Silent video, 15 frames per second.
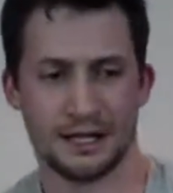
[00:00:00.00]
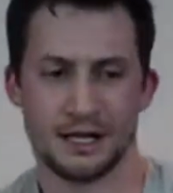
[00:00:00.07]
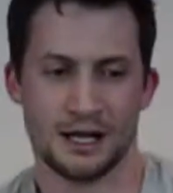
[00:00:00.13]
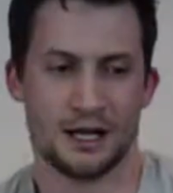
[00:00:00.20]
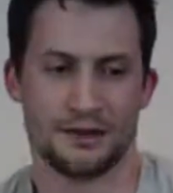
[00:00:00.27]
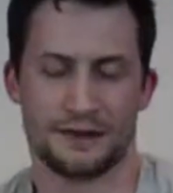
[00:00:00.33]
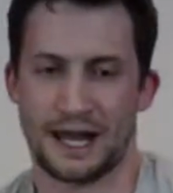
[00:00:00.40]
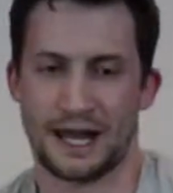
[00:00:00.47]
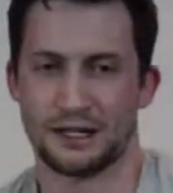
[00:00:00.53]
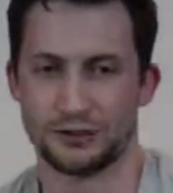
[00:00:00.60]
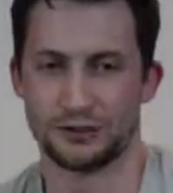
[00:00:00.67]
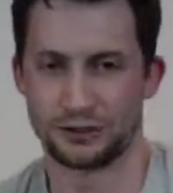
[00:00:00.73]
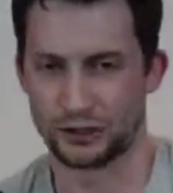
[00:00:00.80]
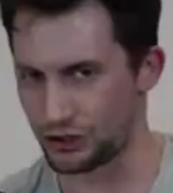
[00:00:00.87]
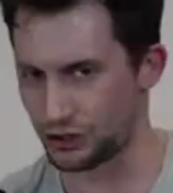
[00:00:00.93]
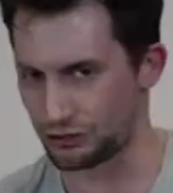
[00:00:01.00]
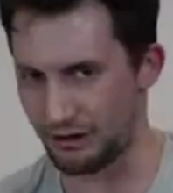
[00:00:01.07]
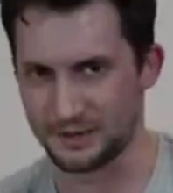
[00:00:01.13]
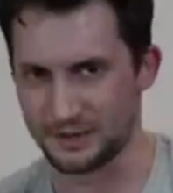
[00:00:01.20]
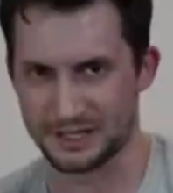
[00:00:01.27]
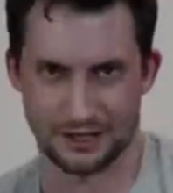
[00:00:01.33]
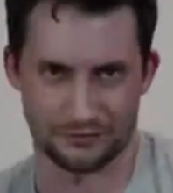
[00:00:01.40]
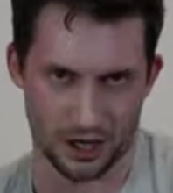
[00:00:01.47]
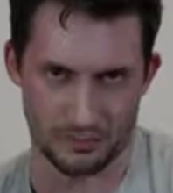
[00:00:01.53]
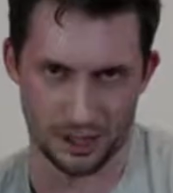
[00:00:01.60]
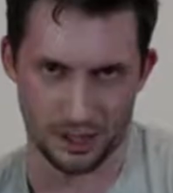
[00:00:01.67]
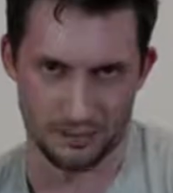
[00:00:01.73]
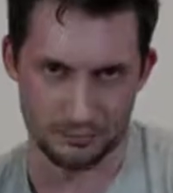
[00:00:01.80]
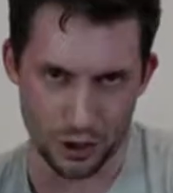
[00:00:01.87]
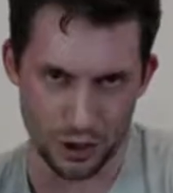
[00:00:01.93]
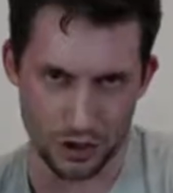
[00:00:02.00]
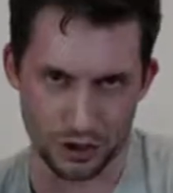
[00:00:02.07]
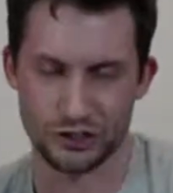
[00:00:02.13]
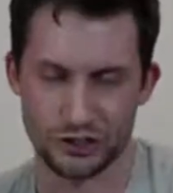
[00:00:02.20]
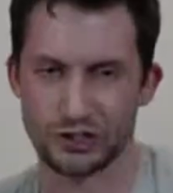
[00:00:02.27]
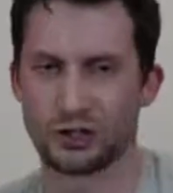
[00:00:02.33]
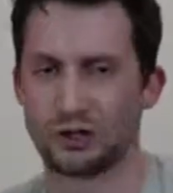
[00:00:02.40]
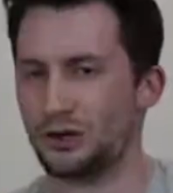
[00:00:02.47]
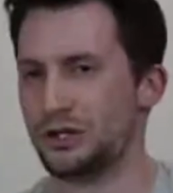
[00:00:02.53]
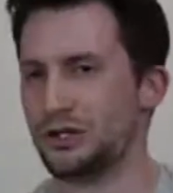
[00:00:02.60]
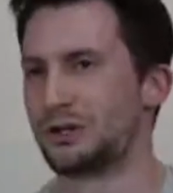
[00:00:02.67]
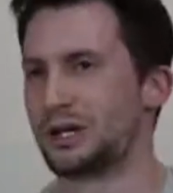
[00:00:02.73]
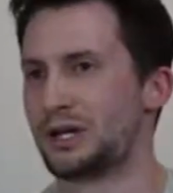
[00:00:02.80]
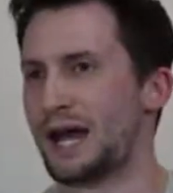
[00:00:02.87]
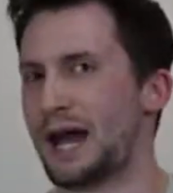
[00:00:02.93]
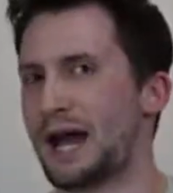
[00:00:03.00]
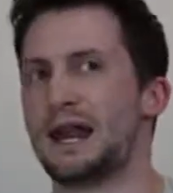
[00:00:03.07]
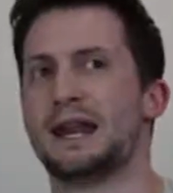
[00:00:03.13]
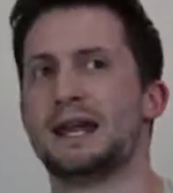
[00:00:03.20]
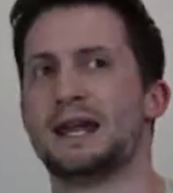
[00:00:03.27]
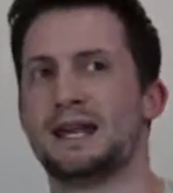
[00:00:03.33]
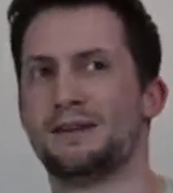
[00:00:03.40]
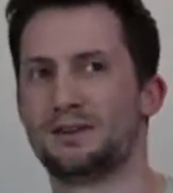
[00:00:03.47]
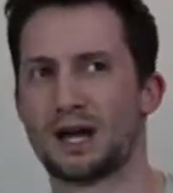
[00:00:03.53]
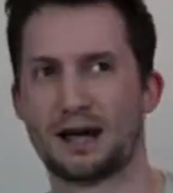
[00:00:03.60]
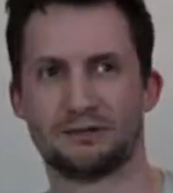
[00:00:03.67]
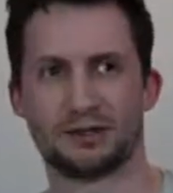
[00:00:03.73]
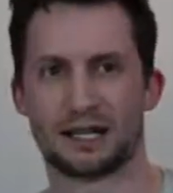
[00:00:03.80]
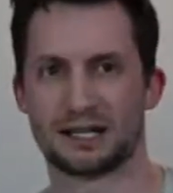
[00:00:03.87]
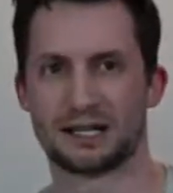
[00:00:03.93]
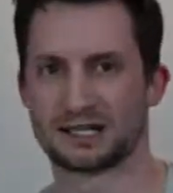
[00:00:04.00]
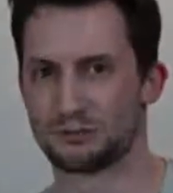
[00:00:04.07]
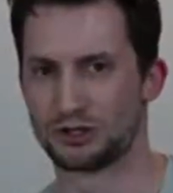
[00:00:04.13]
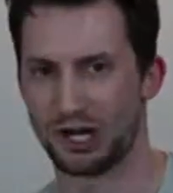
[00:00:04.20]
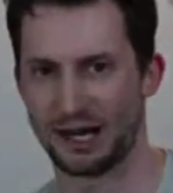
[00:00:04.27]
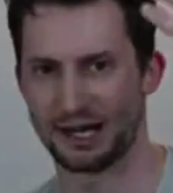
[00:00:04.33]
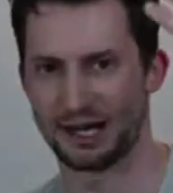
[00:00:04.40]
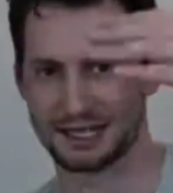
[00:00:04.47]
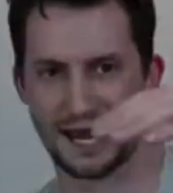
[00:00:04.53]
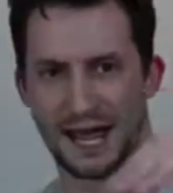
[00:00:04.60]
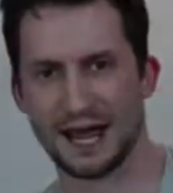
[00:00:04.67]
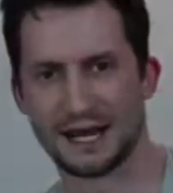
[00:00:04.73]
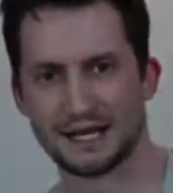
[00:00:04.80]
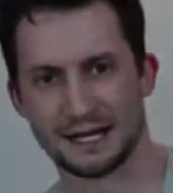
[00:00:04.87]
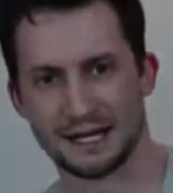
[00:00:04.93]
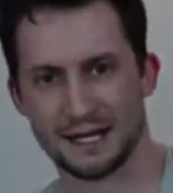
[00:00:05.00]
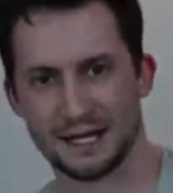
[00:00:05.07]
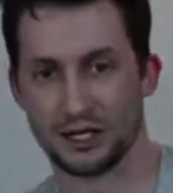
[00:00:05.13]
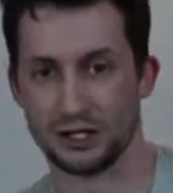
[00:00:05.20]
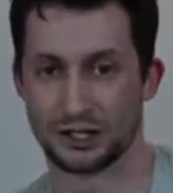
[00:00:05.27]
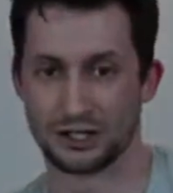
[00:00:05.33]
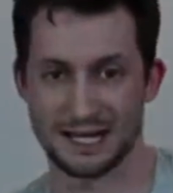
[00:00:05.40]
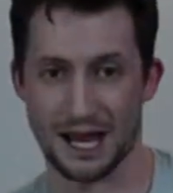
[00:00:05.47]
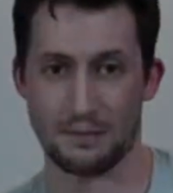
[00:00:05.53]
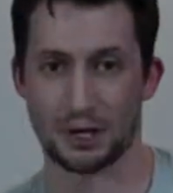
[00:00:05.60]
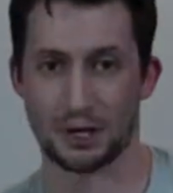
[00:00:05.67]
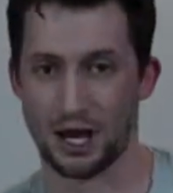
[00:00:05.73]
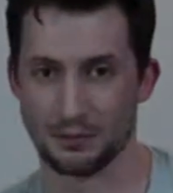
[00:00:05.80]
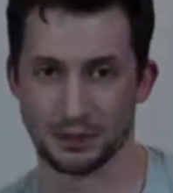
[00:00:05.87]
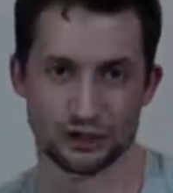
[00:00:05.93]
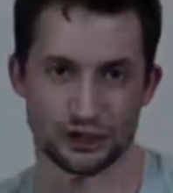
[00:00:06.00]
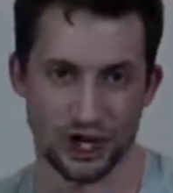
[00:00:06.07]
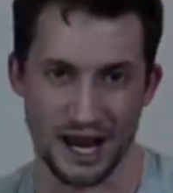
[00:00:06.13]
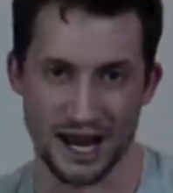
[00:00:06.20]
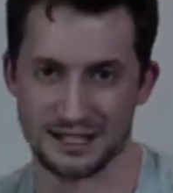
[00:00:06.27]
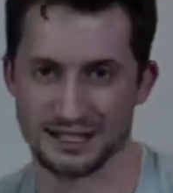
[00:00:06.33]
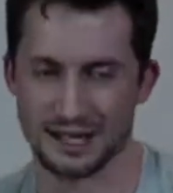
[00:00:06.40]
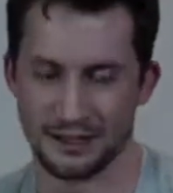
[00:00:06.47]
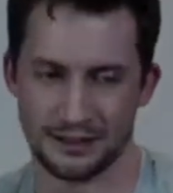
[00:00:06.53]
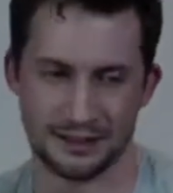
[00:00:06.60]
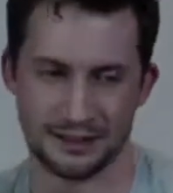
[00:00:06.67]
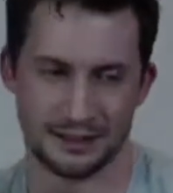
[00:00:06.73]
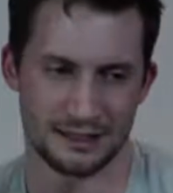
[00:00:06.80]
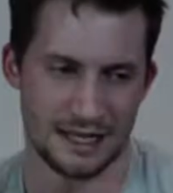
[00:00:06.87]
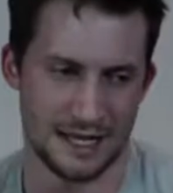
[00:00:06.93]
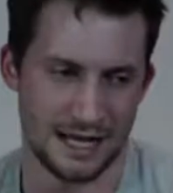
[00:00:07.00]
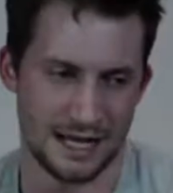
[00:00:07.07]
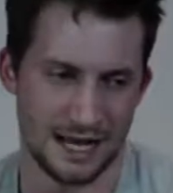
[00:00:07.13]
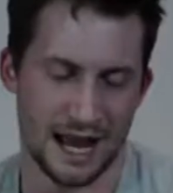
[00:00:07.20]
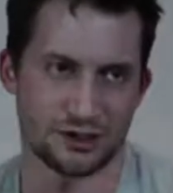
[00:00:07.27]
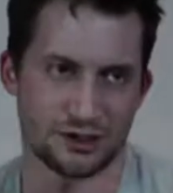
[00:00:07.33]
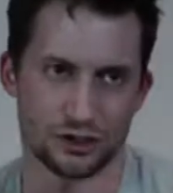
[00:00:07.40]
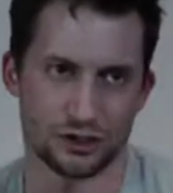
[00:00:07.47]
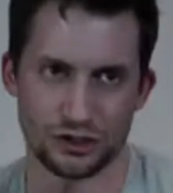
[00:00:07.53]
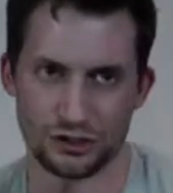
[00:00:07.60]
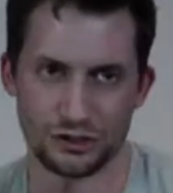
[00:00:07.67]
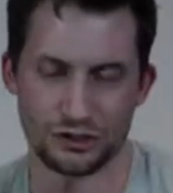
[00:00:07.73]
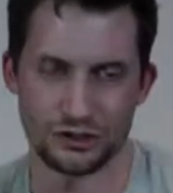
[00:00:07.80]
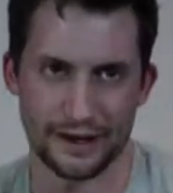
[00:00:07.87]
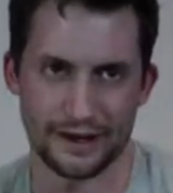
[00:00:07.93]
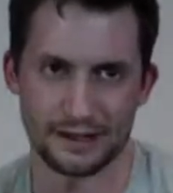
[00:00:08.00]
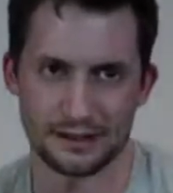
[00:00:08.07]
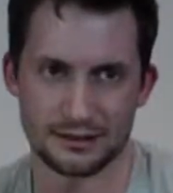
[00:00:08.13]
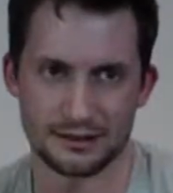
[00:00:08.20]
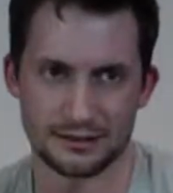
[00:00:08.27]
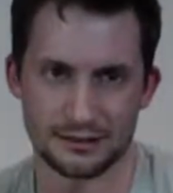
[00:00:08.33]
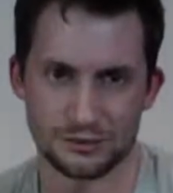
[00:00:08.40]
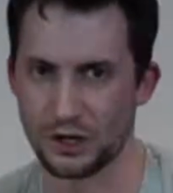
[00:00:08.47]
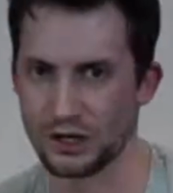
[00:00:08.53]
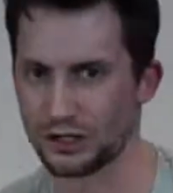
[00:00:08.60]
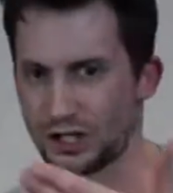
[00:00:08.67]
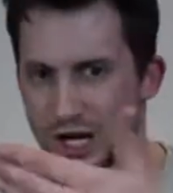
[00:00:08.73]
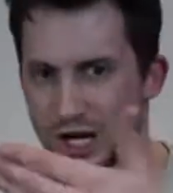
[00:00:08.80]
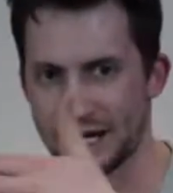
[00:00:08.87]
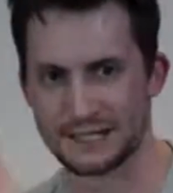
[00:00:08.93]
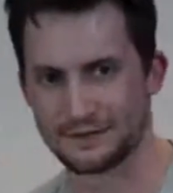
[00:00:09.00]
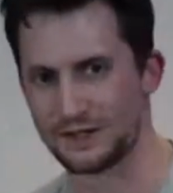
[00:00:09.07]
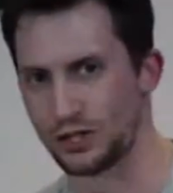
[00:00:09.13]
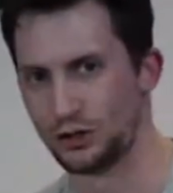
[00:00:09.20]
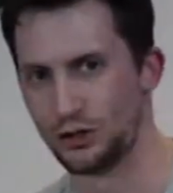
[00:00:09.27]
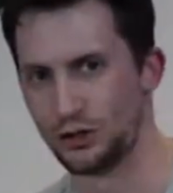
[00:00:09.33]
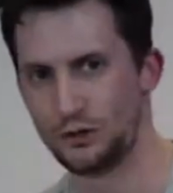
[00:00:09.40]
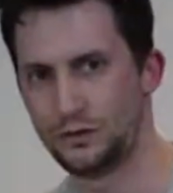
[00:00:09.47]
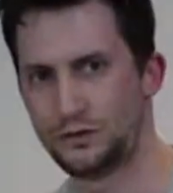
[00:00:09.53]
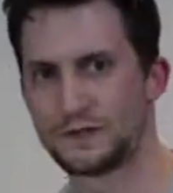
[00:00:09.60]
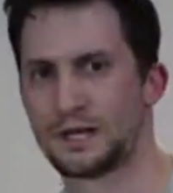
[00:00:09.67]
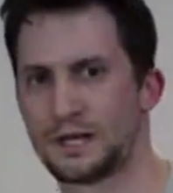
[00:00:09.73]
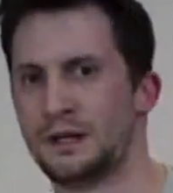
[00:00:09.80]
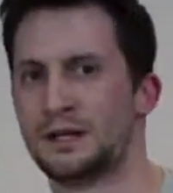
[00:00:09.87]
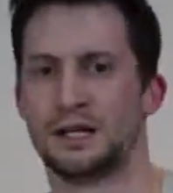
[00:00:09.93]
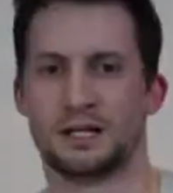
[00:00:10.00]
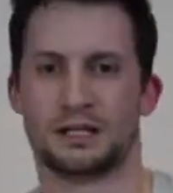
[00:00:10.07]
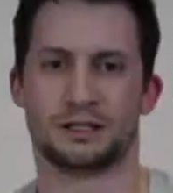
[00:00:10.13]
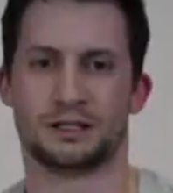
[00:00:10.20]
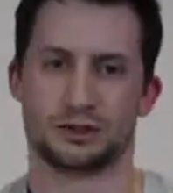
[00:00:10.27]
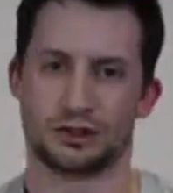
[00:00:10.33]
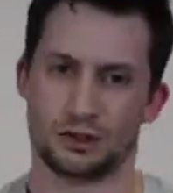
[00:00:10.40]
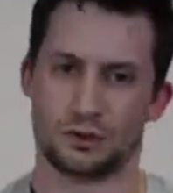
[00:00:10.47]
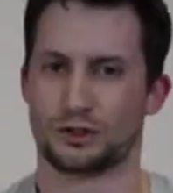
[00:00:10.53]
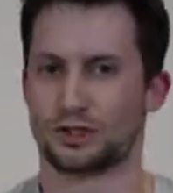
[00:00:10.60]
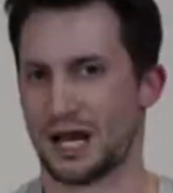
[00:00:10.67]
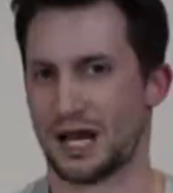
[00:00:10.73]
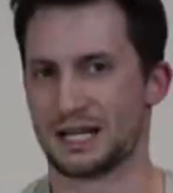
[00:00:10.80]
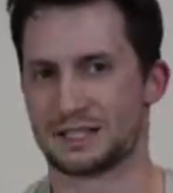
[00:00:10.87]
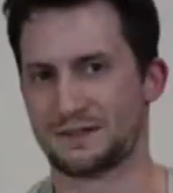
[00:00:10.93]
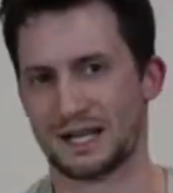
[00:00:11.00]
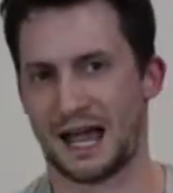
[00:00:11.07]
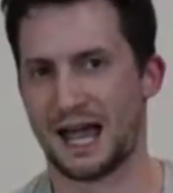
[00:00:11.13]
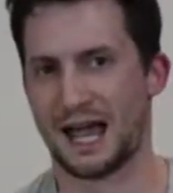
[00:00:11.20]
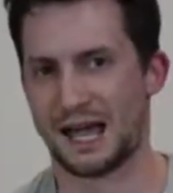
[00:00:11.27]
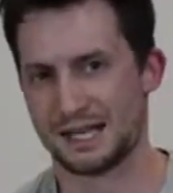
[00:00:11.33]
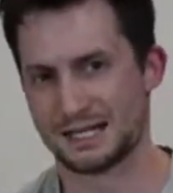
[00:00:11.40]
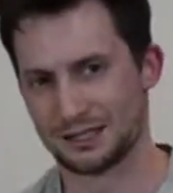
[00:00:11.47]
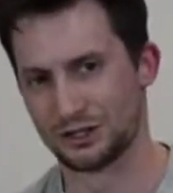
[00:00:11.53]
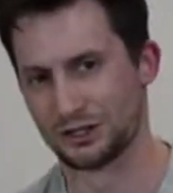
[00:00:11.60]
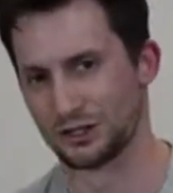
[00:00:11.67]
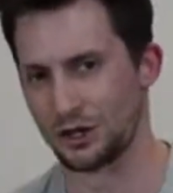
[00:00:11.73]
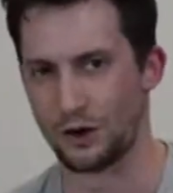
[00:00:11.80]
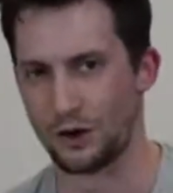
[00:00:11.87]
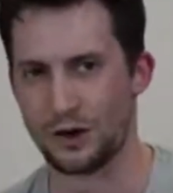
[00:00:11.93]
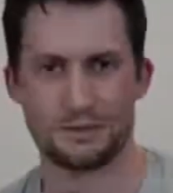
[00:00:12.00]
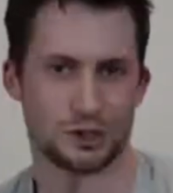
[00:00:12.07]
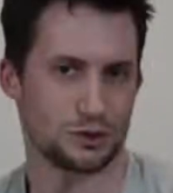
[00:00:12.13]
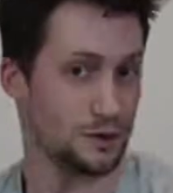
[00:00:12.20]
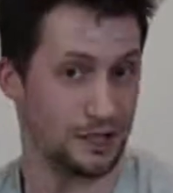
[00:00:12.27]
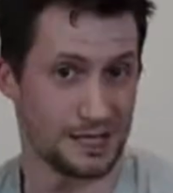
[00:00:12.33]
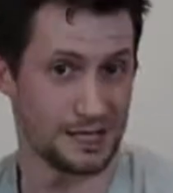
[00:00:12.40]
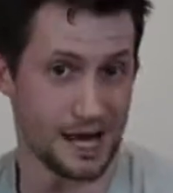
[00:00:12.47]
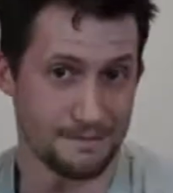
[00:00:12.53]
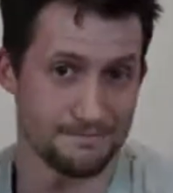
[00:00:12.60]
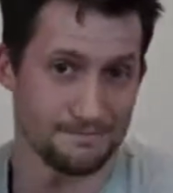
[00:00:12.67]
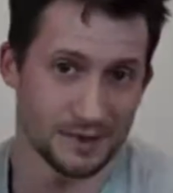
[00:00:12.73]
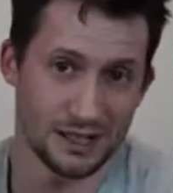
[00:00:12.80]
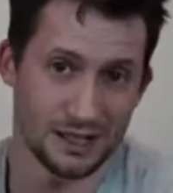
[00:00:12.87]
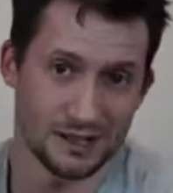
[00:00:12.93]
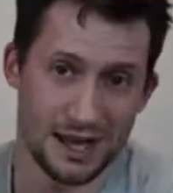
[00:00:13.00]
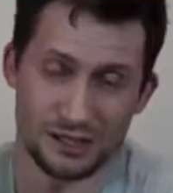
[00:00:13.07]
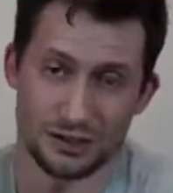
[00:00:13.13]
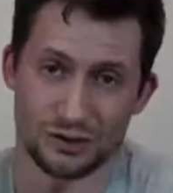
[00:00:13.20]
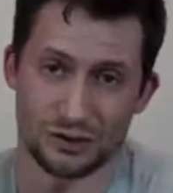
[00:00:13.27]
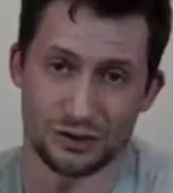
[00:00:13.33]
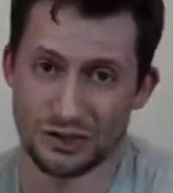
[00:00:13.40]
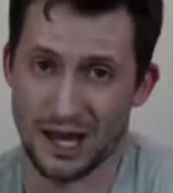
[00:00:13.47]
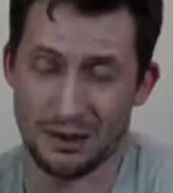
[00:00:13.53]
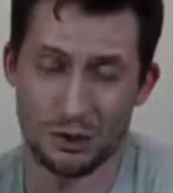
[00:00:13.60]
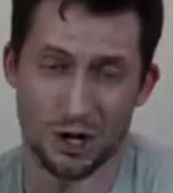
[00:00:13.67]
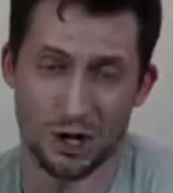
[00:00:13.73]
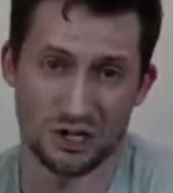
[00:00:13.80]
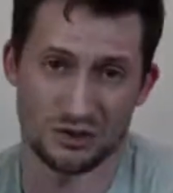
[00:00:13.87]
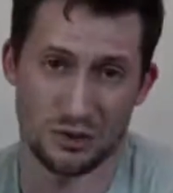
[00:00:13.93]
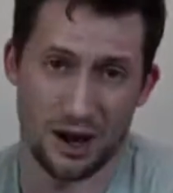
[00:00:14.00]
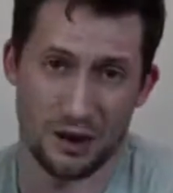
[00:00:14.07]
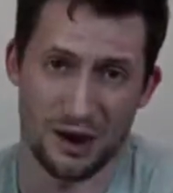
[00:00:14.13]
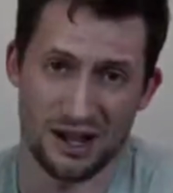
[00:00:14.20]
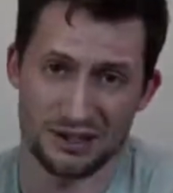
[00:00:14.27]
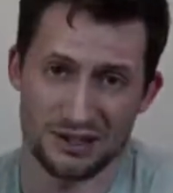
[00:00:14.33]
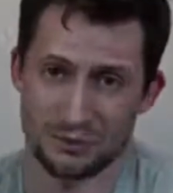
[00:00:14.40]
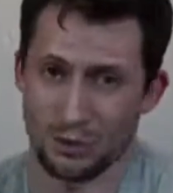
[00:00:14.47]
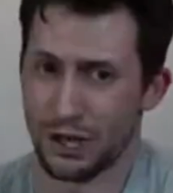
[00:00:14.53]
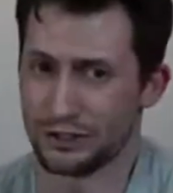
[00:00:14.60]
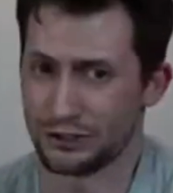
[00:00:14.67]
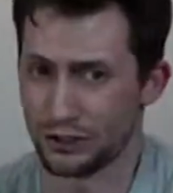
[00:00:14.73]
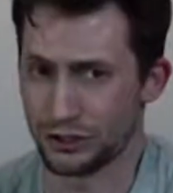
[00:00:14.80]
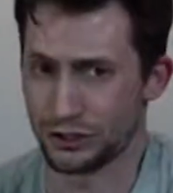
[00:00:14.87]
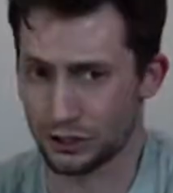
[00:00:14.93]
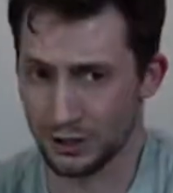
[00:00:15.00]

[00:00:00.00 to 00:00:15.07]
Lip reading: then you can just grab yourself a couple of books, or you can, if you have like some chairs to hand, you can set up a couple of chairs, and you can use like one of the chairs for your hooves, two of the chairs for your hands, and you just go in between them. That works quite well. That's what I used to do.